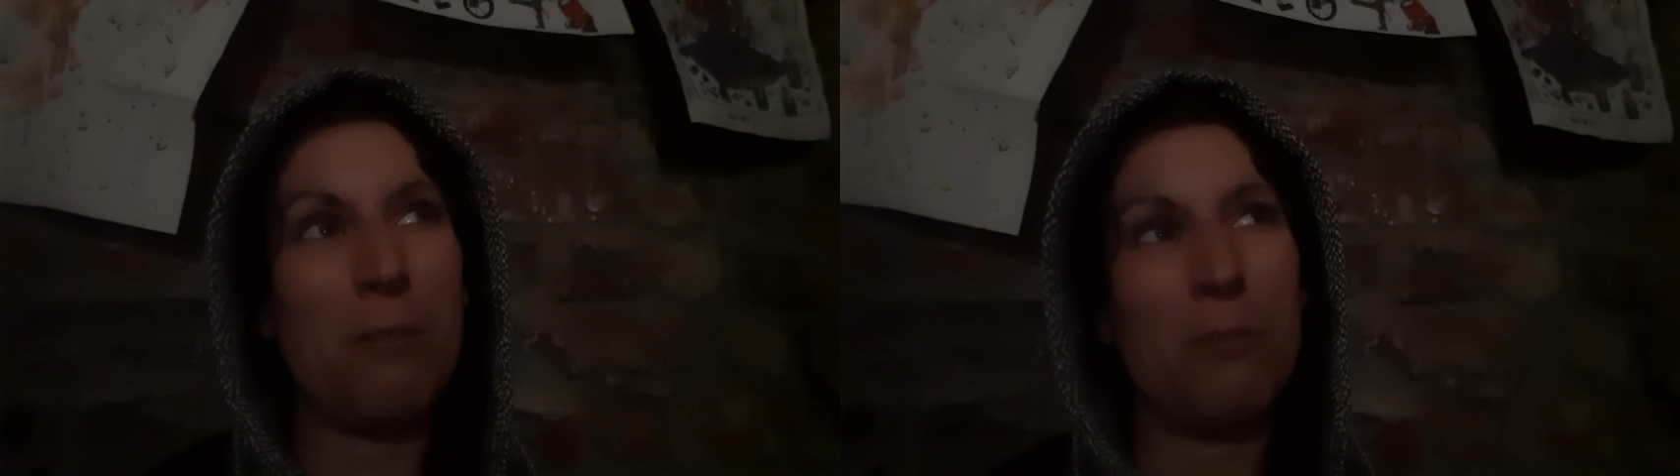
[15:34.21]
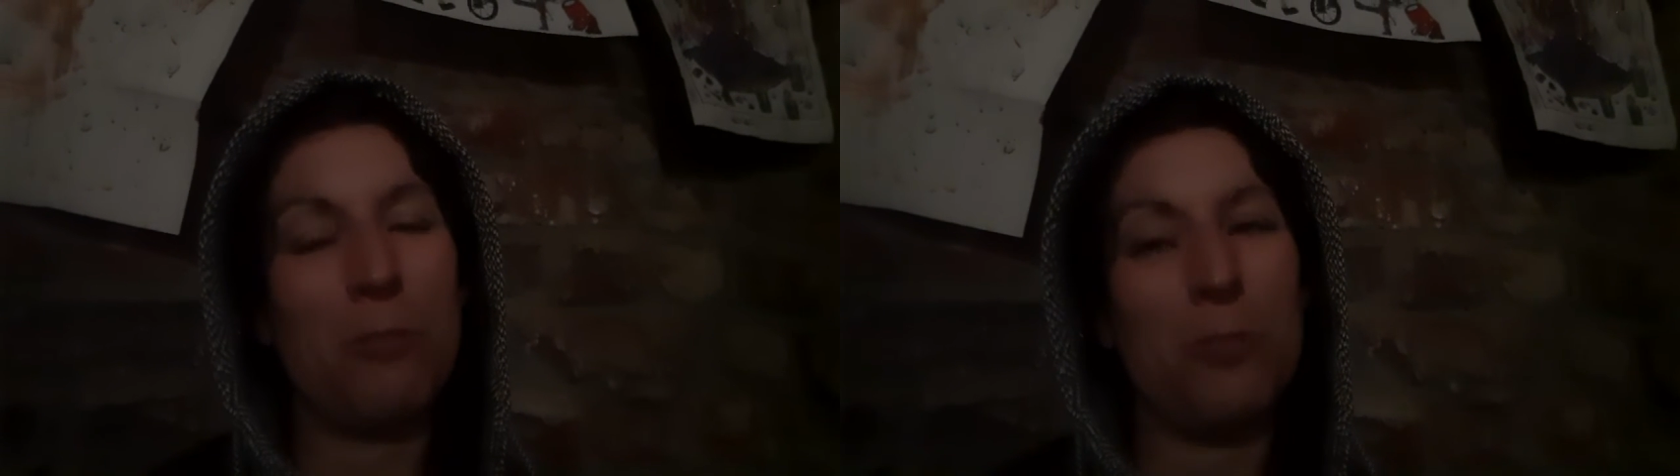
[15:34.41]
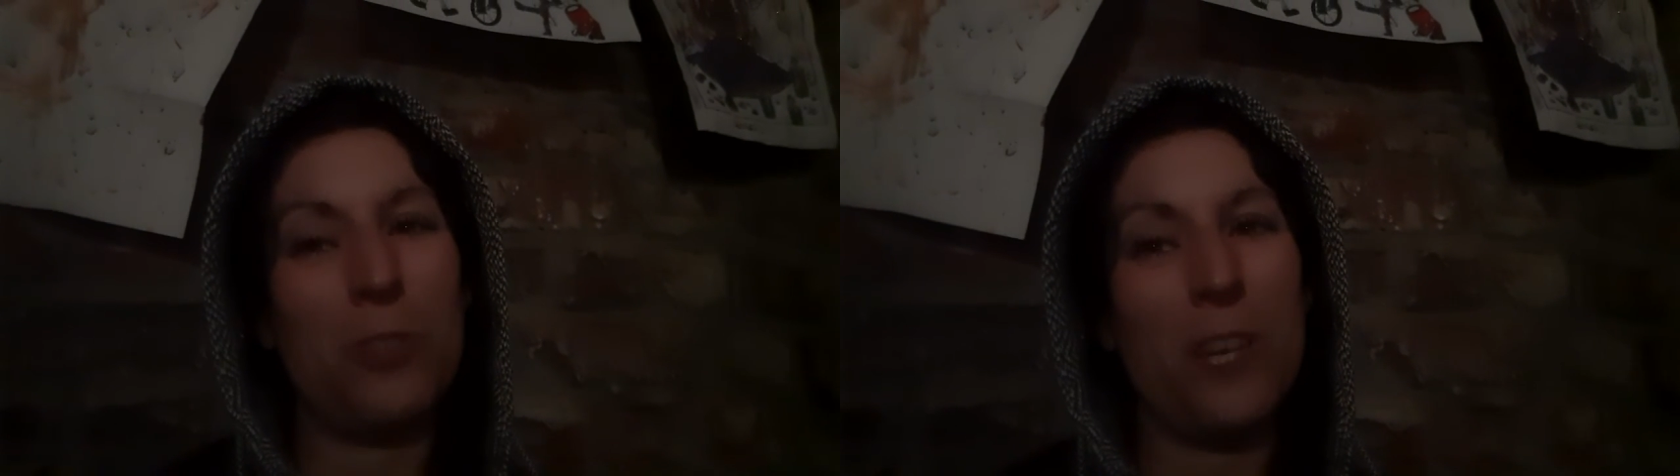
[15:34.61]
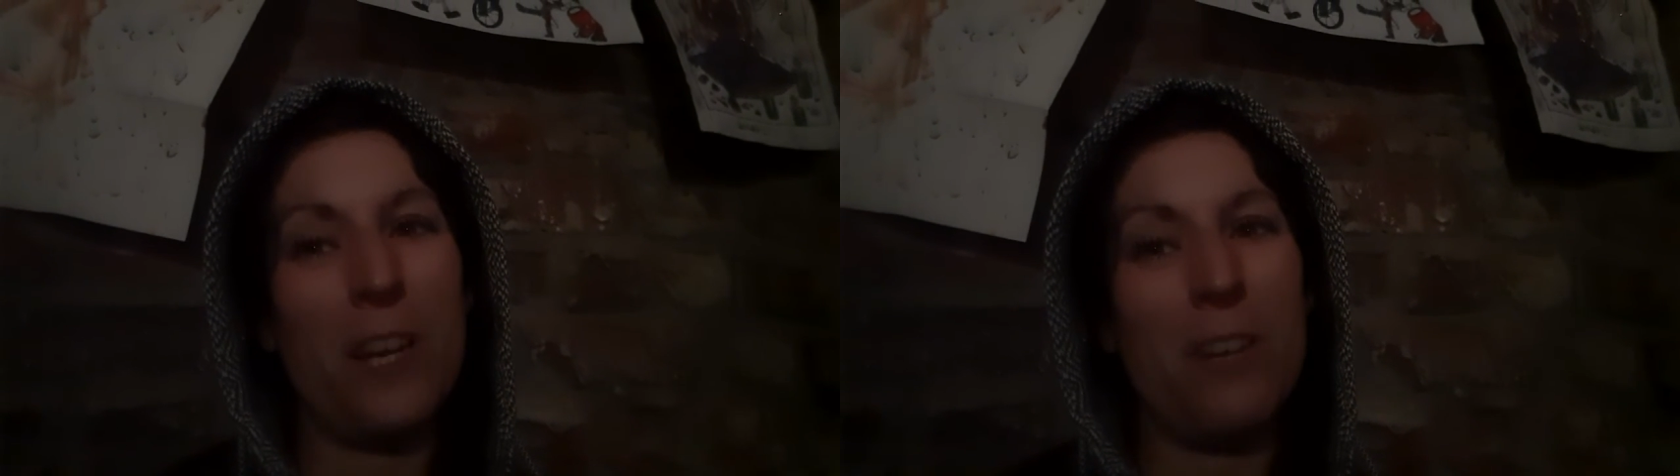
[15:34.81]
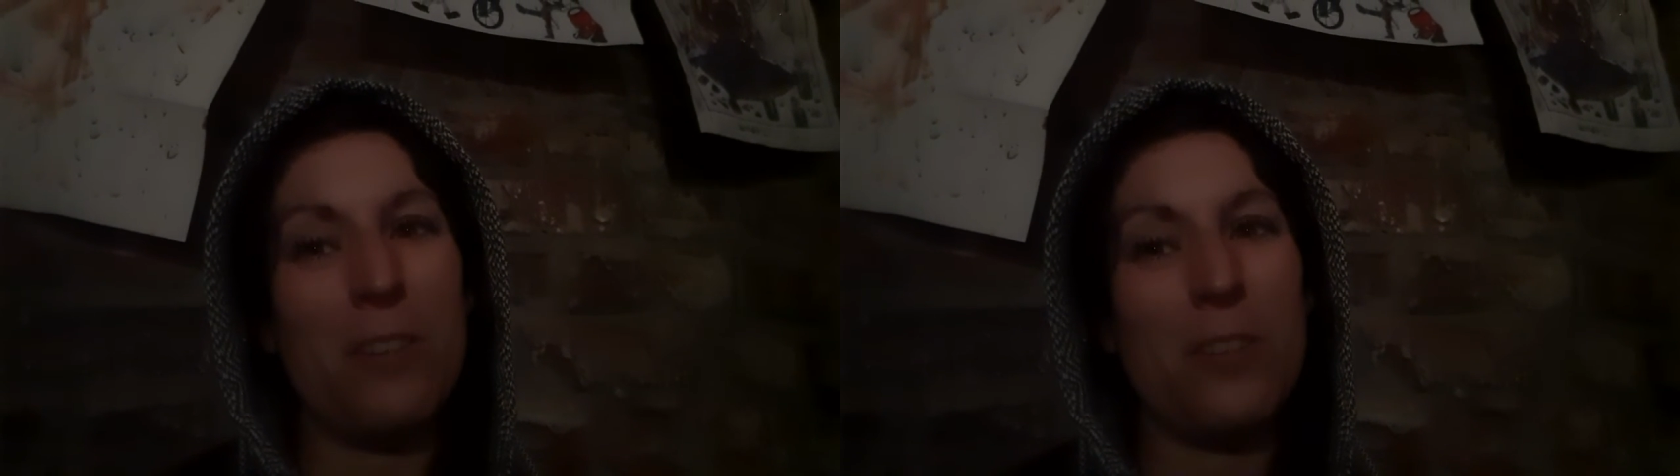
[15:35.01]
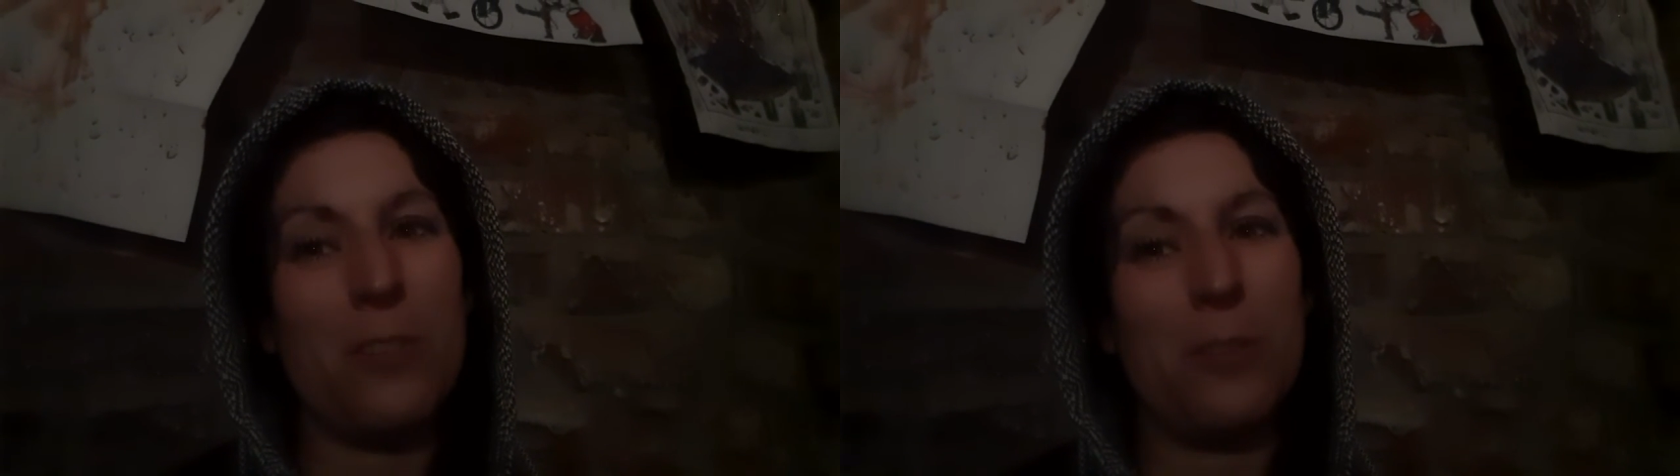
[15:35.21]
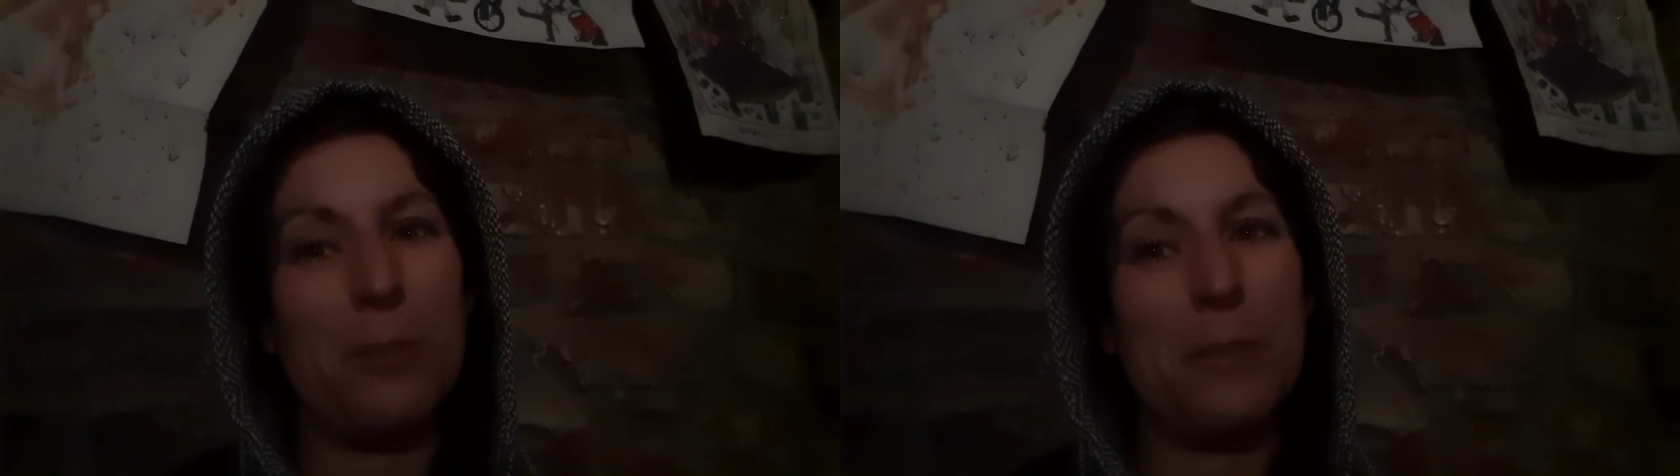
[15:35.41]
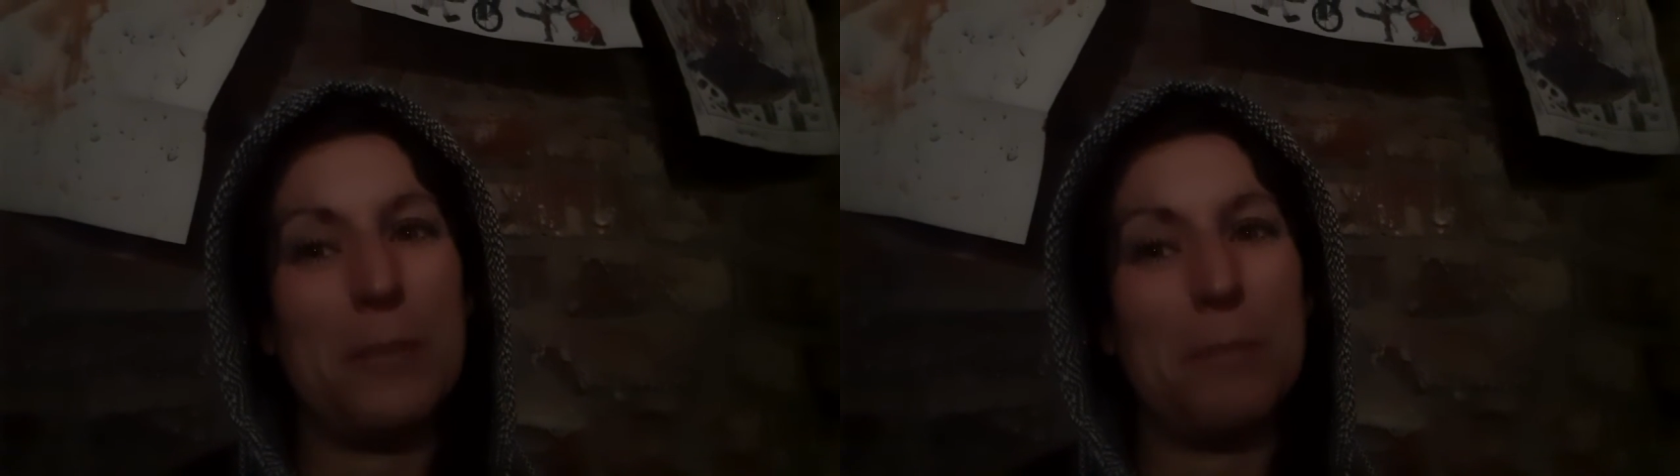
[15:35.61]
want to share. So